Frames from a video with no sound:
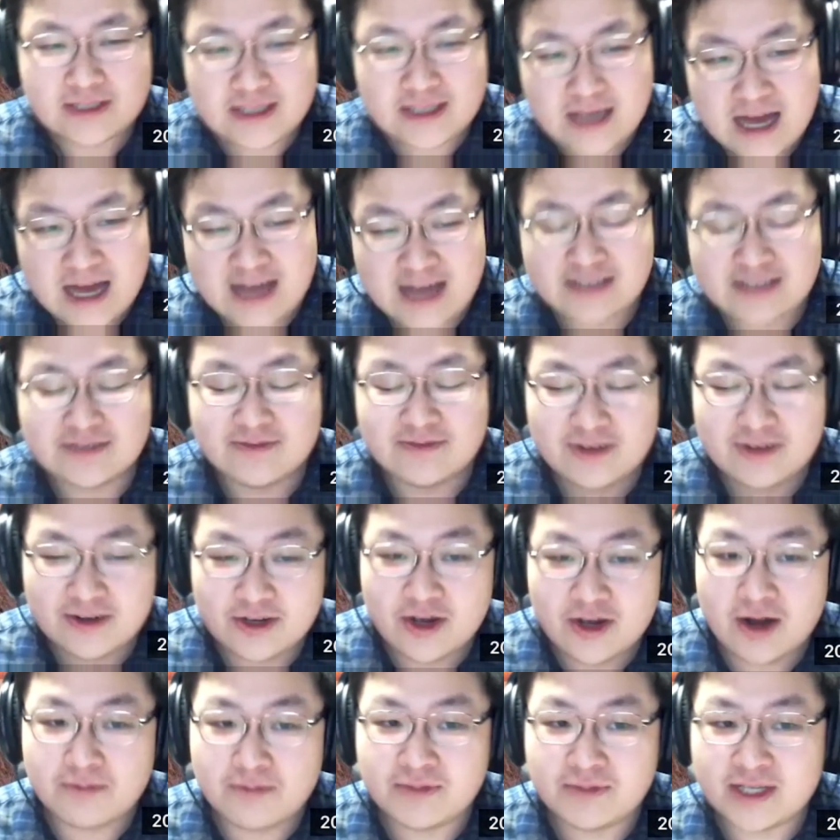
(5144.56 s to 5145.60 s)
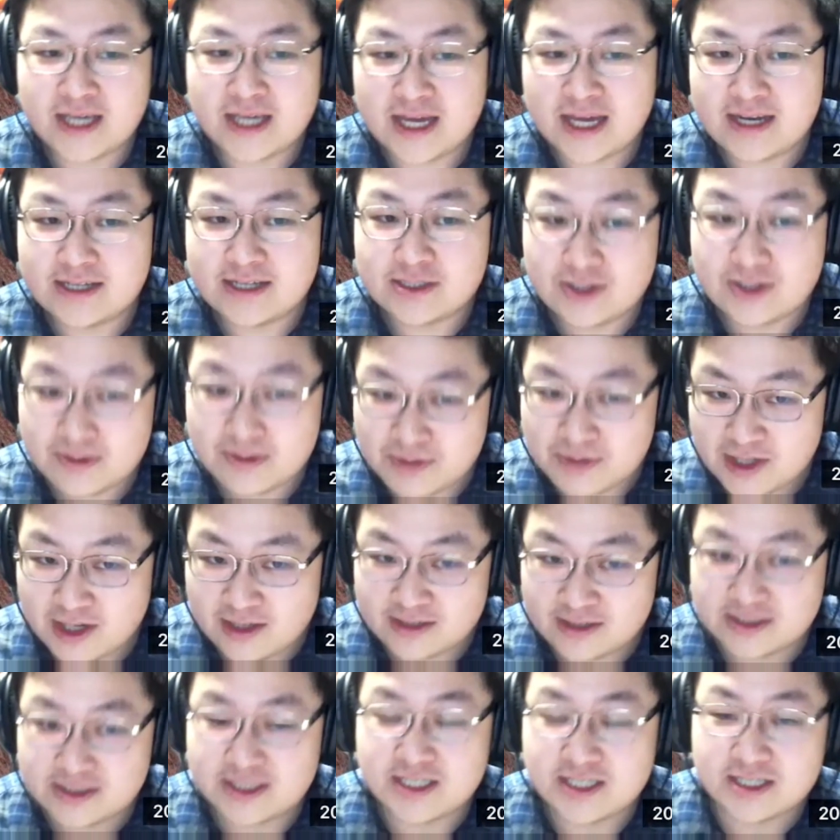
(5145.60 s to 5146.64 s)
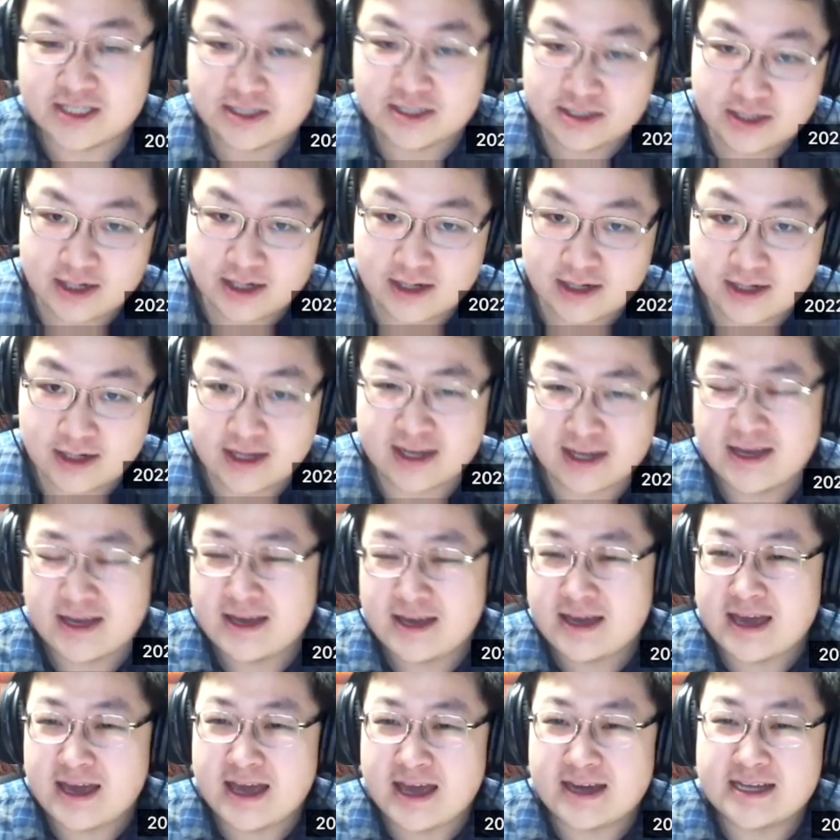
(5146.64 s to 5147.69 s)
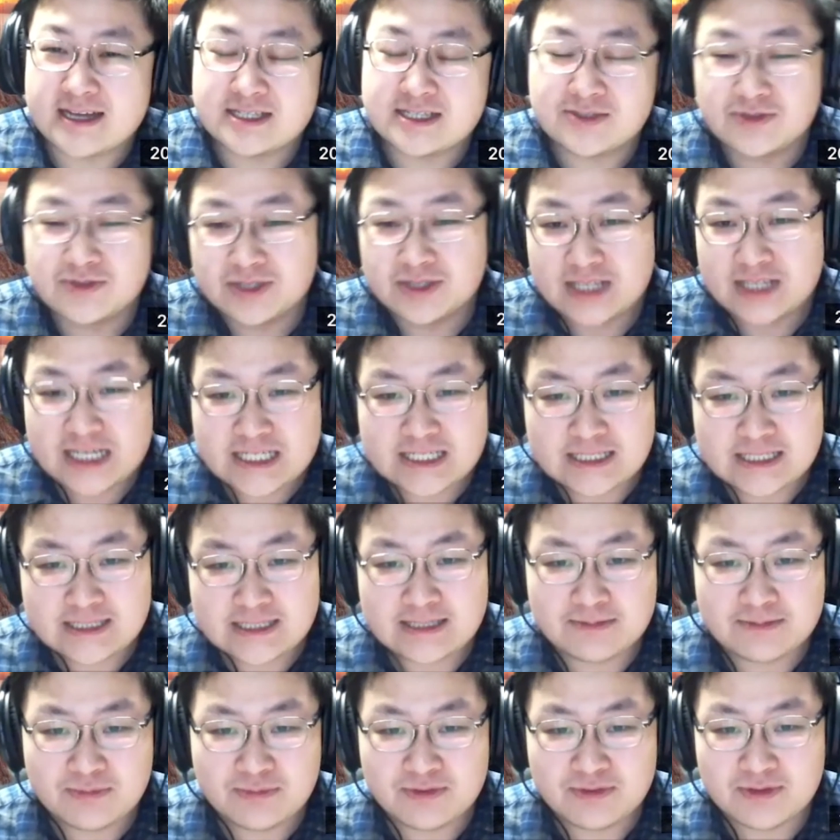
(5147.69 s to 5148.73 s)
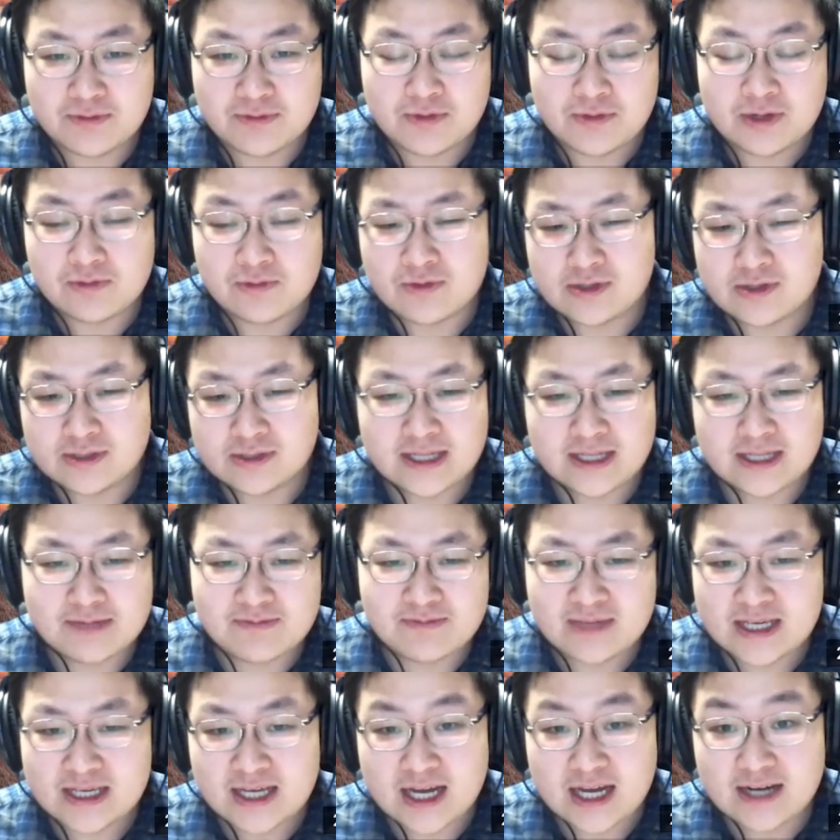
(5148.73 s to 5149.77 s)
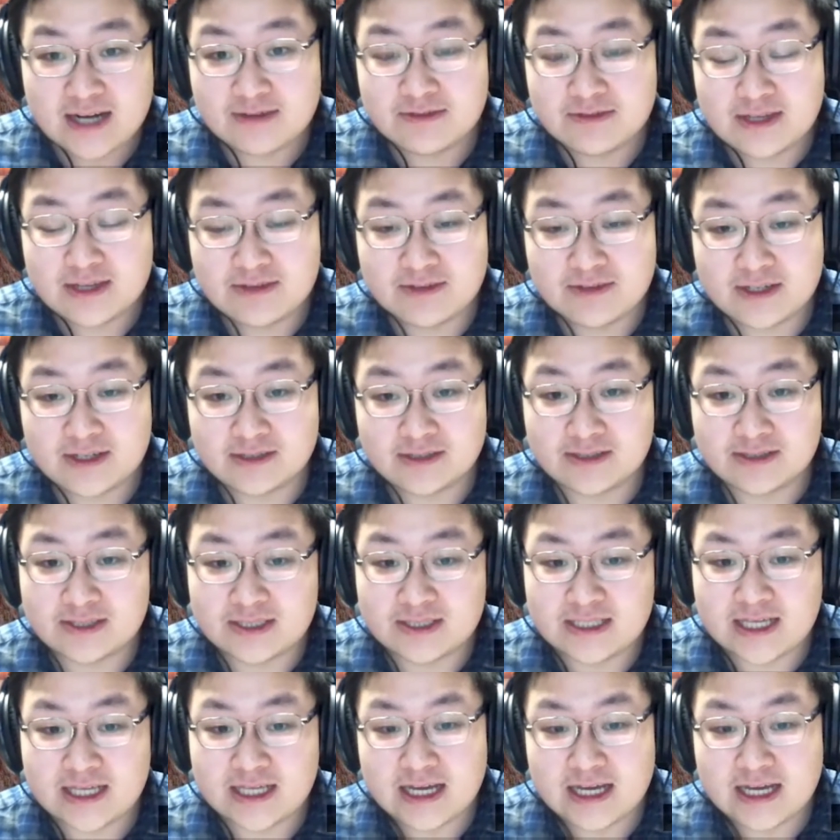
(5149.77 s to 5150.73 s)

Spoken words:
has very complicated terminology and jargon, and its relationship with the real world can be kind of difficult to see.